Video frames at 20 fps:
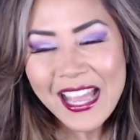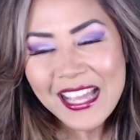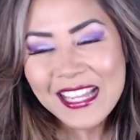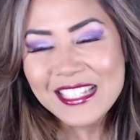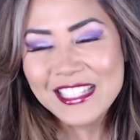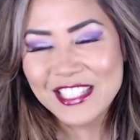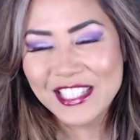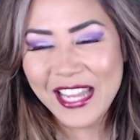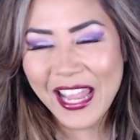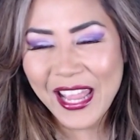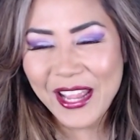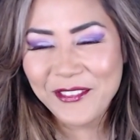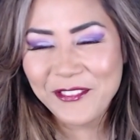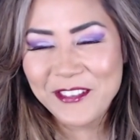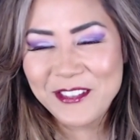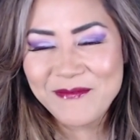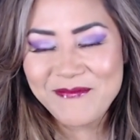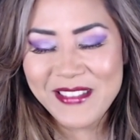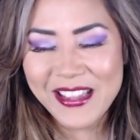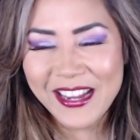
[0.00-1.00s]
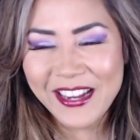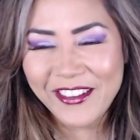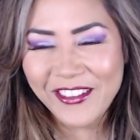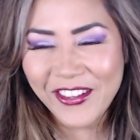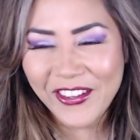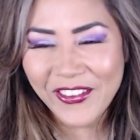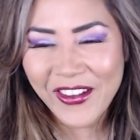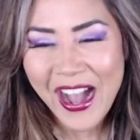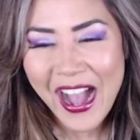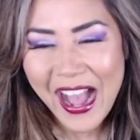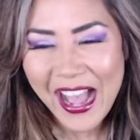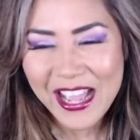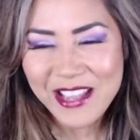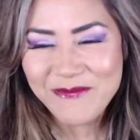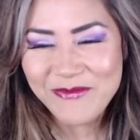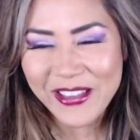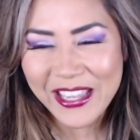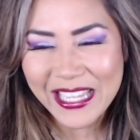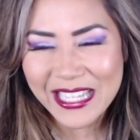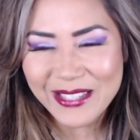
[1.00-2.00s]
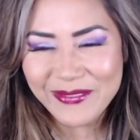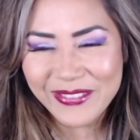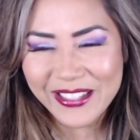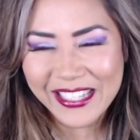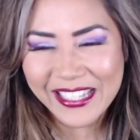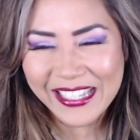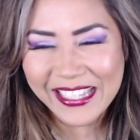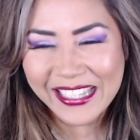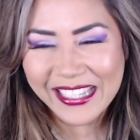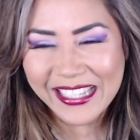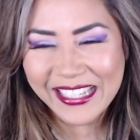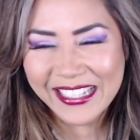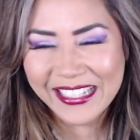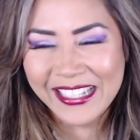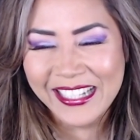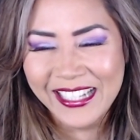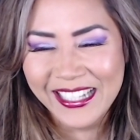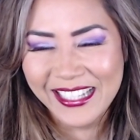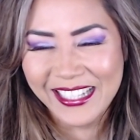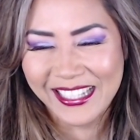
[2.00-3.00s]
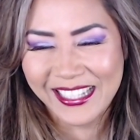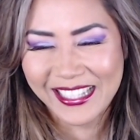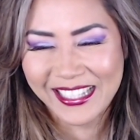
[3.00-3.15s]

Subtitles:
Jay Romero, hi, baby.